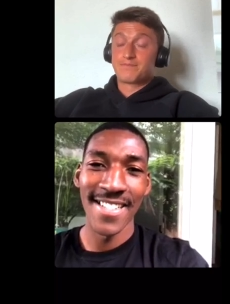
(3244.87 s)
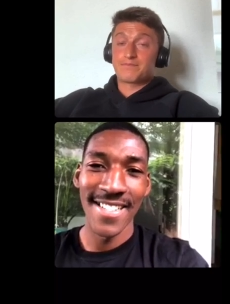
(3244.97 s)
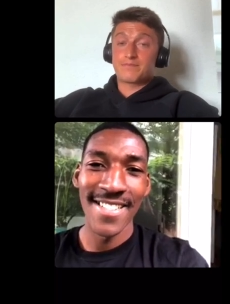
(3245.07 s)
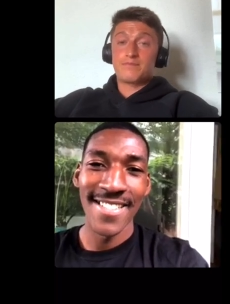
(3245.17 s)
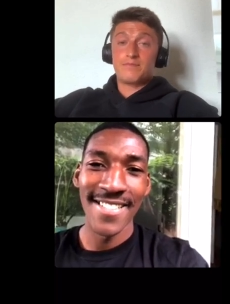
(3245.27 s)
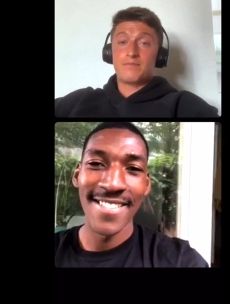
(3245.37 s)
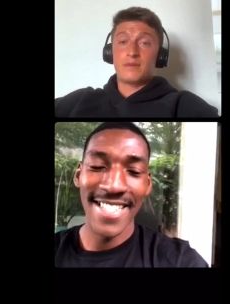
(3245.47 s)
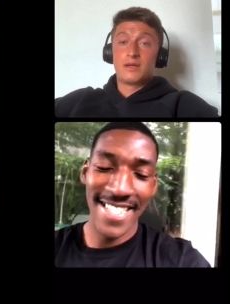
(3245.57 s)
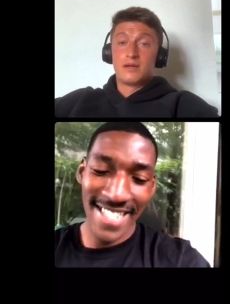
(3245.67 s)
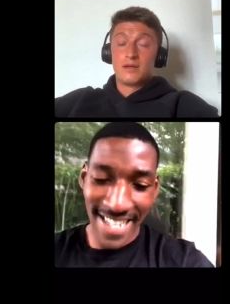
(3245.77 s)

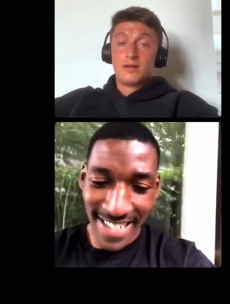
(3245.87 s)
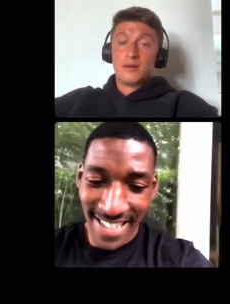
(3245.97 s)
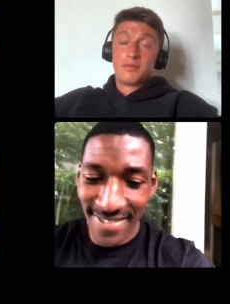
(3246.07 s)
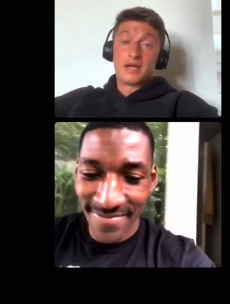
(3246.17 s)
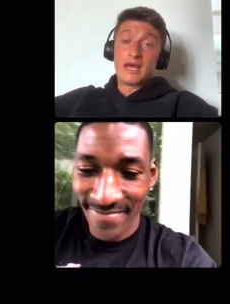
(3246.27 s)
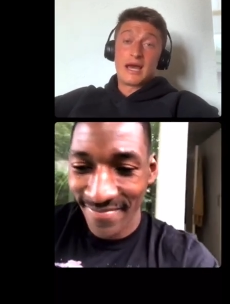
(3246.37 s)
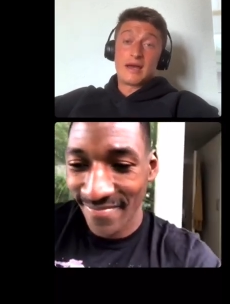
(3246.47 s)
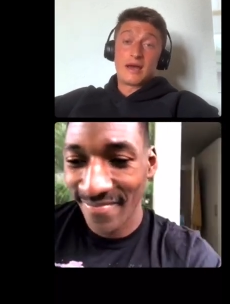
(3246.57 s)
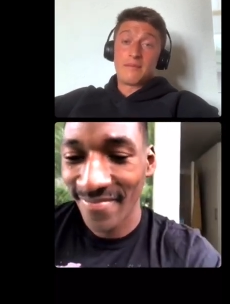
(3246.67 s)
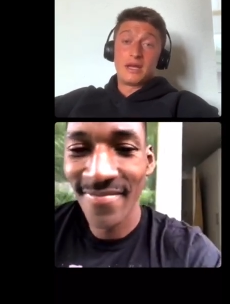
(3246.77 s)
Speaker 1: exactly. But yeah, I mean,
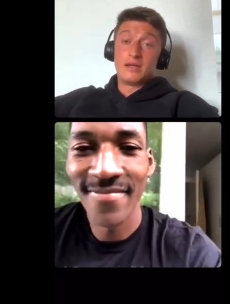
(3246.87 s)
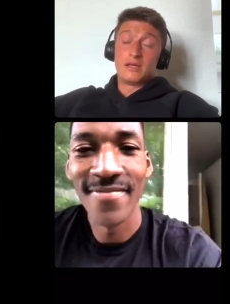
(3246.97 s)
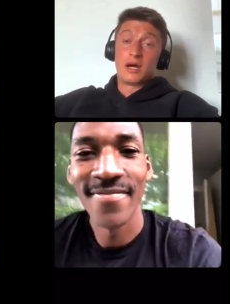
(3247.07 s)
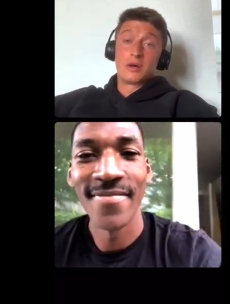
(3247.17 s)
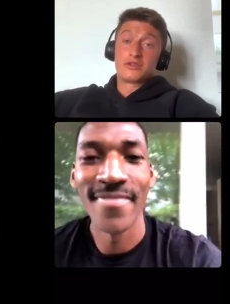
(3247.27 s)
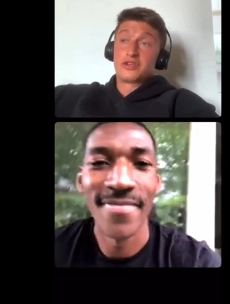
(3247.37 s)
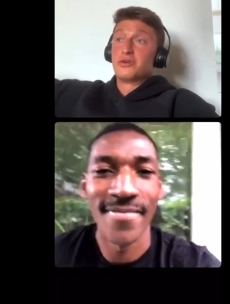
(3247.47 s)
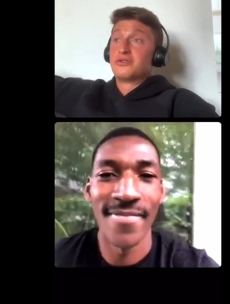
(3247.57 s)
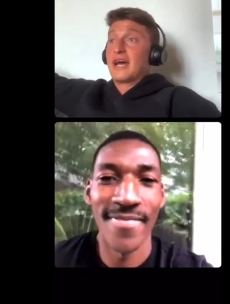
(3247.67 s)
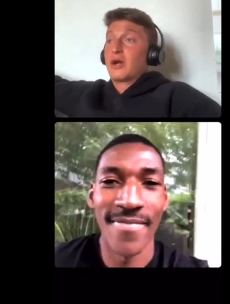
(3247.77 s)
you know, excuse that
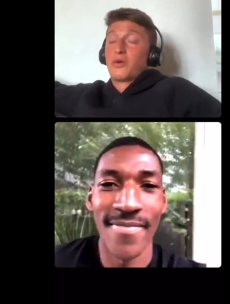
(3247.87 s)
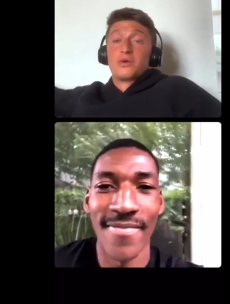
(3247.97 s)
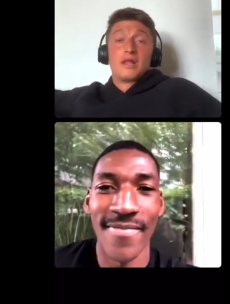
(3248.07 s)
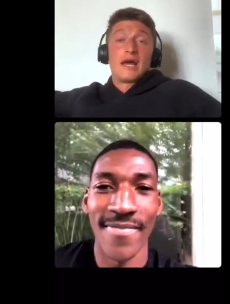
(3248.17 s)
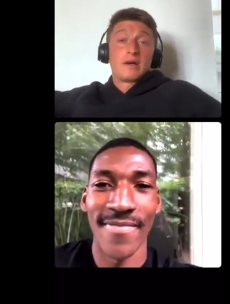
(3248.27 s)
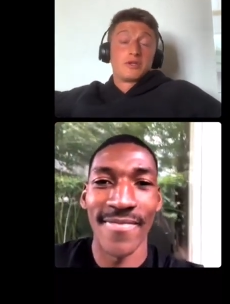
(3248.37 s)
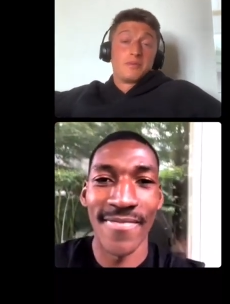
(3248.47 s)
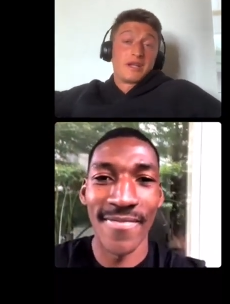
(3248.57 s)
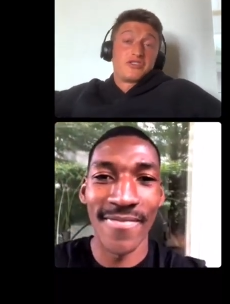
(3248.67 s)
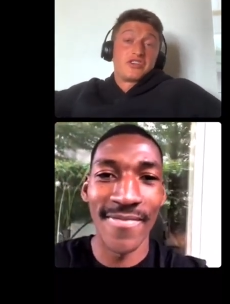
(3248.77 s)
crude language, but it's
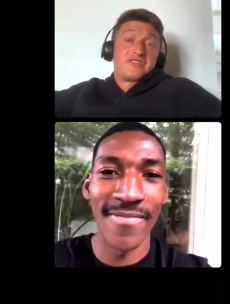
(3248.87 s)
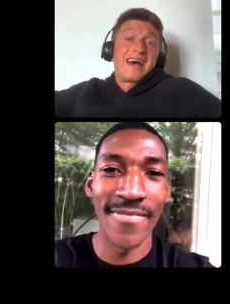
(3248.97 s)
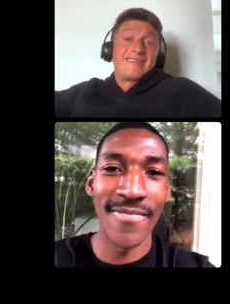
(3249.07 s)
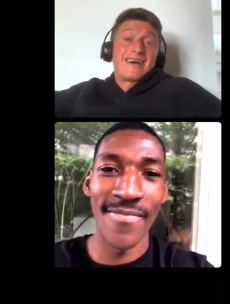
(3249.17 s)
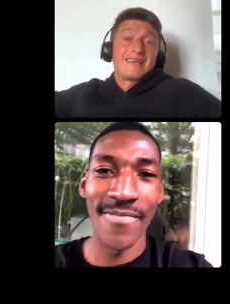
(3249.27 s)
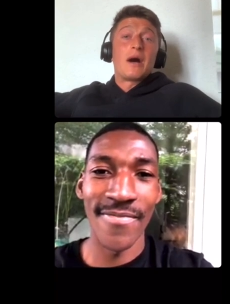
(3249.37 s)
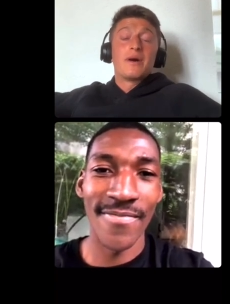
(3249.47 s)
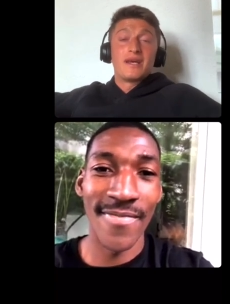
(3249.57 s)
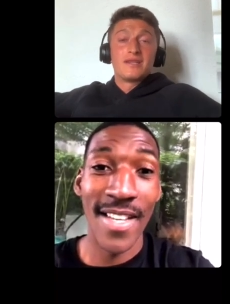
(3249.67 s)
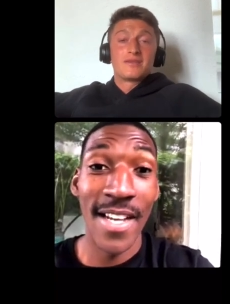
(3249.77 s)
just that that's how it is.
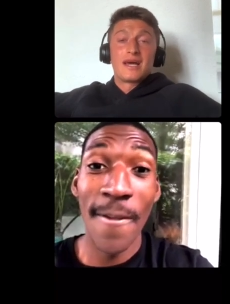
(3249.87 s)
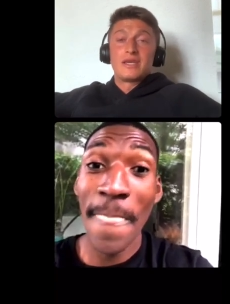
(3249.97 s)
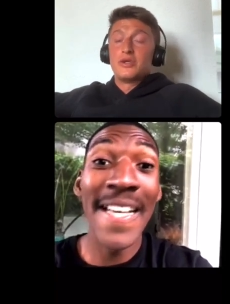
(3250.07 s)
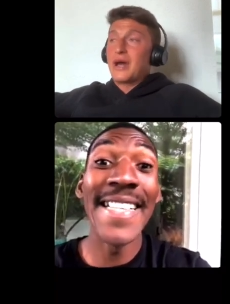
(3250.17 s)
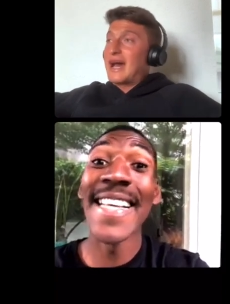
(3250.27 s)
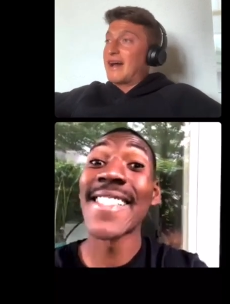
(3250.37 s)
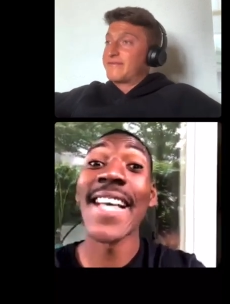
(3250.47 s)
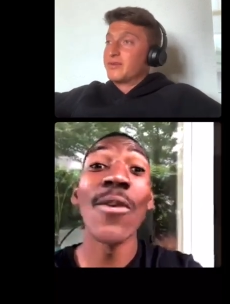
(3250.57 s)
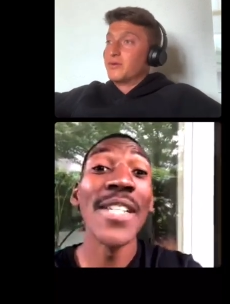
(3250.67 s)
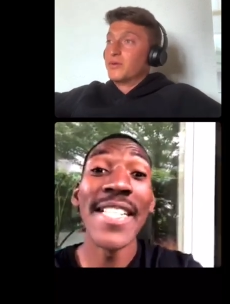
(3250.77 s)
Like, you have that's how
Speaker 2: it
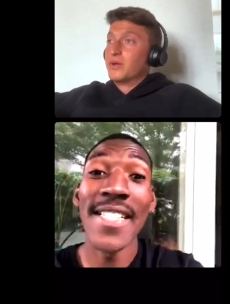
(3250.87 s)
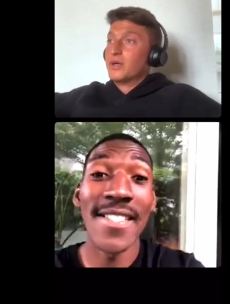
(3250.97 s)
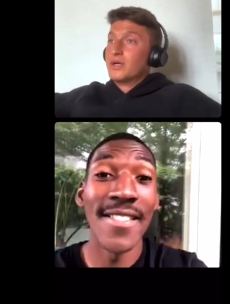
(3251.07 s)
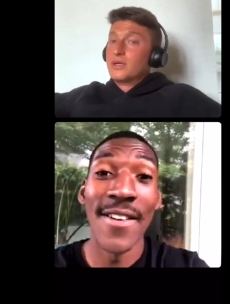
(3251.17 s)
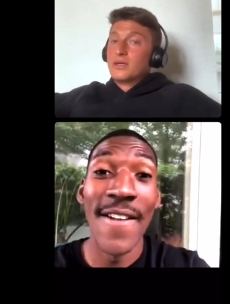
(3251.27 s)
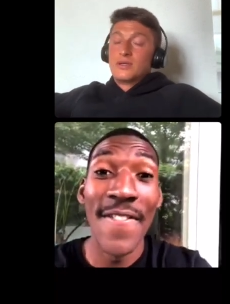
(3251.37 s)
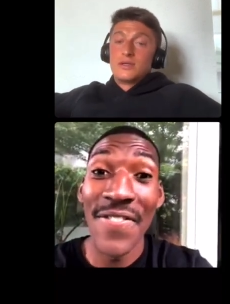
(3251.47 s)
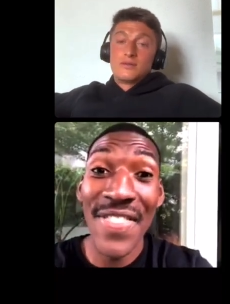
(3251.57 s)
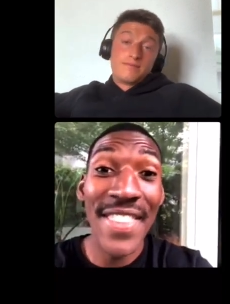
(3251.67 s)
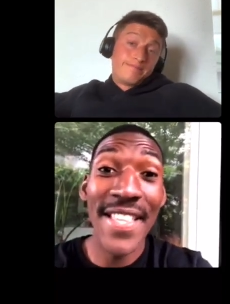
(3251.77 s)
is
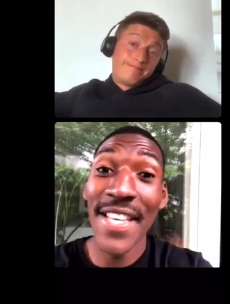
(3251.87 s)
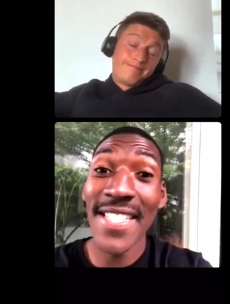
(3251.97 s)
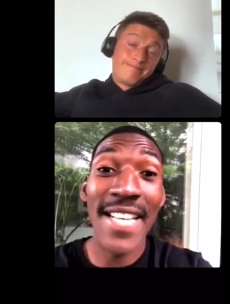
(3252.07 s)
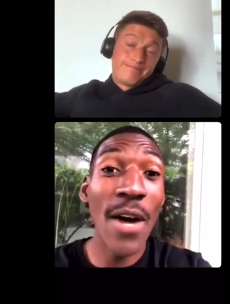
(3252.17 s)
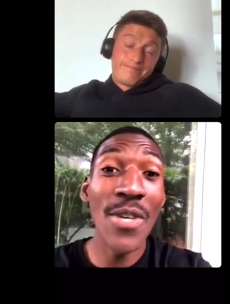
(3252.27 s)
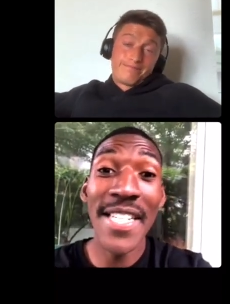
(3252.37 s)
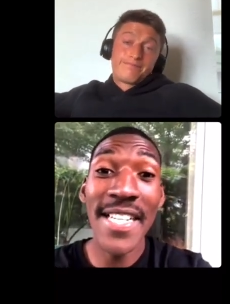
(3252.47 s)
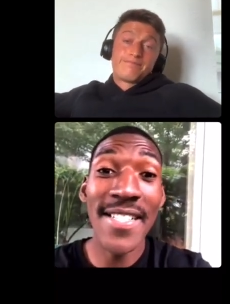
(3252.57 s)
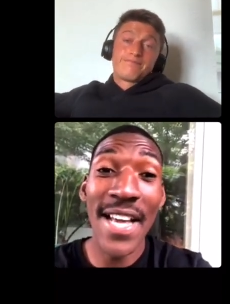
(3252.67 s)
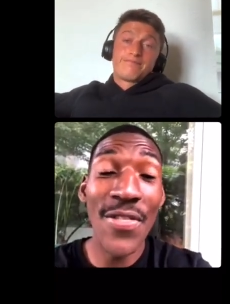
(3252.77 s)
that's how it is,
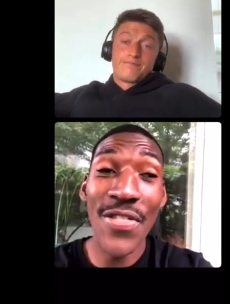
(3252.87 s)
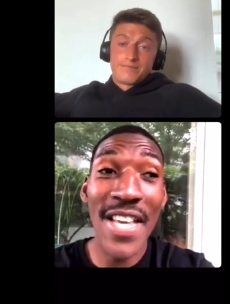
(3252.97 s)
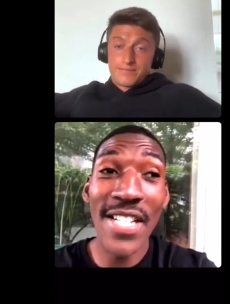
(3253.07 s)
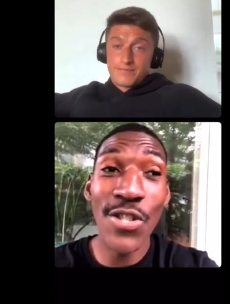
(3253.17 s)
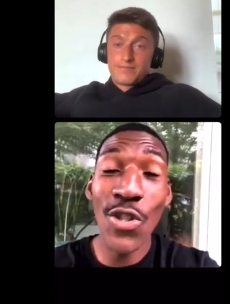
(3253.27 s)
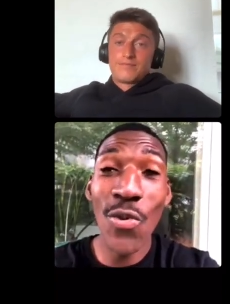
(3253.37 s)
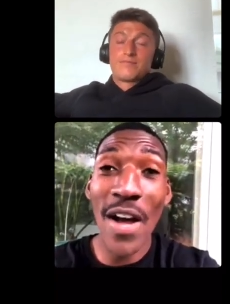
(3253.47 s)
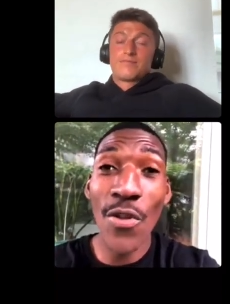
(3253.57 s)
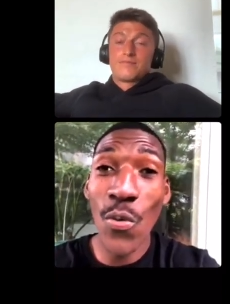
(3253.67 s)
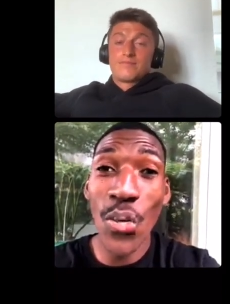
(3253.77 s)
and there's no other
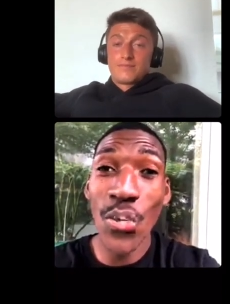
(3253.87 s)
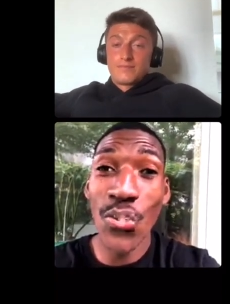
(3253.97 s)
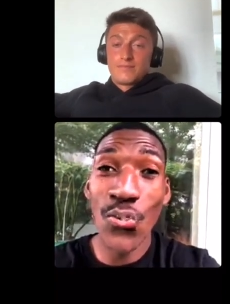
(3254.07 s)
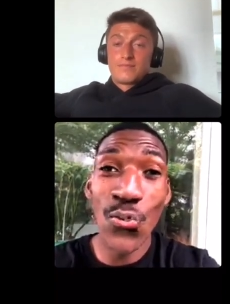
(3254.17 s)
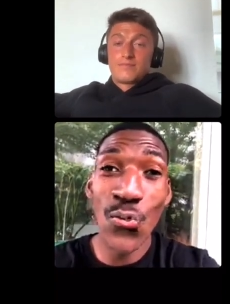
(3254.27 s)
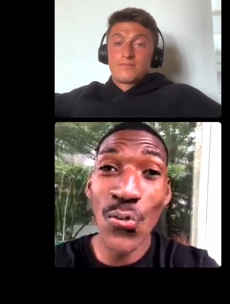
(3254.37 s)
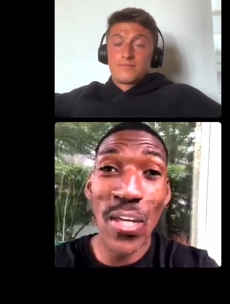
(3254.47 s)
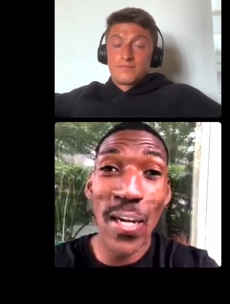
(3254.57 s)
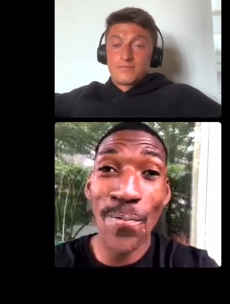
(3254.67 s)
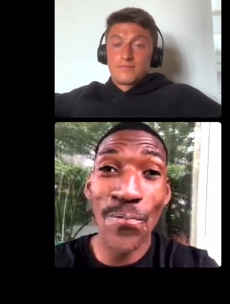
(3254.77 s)
words to
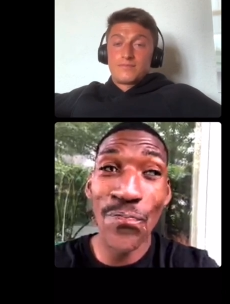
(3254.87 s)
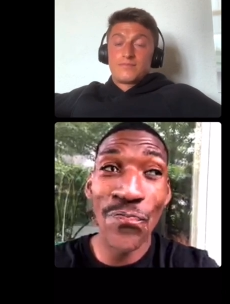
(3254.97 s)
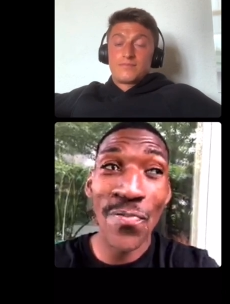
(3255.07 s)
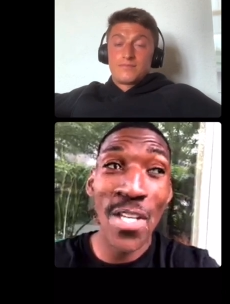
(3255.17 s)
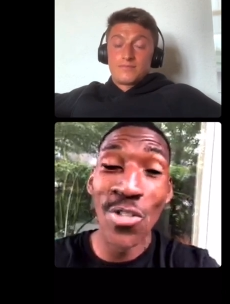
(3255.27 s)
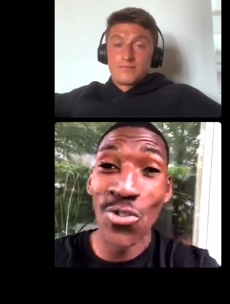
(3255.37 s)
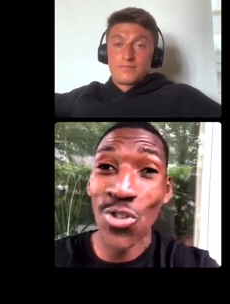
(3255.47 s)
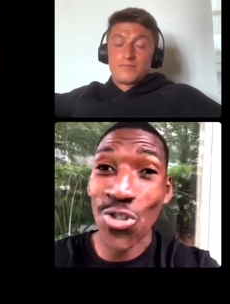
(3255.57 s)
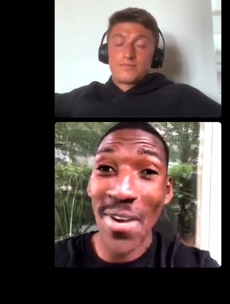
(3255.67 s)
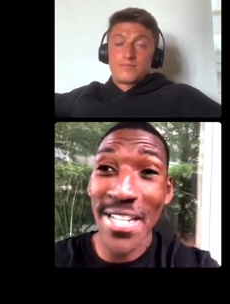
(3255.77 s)
um, to try
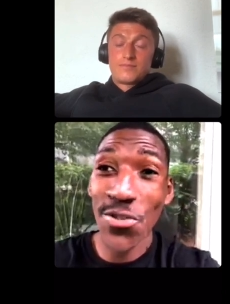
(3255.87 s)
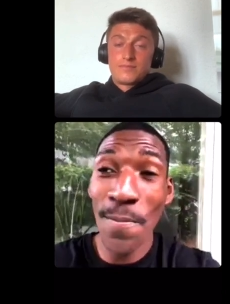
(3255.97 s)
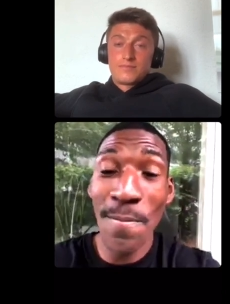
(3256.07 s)
to make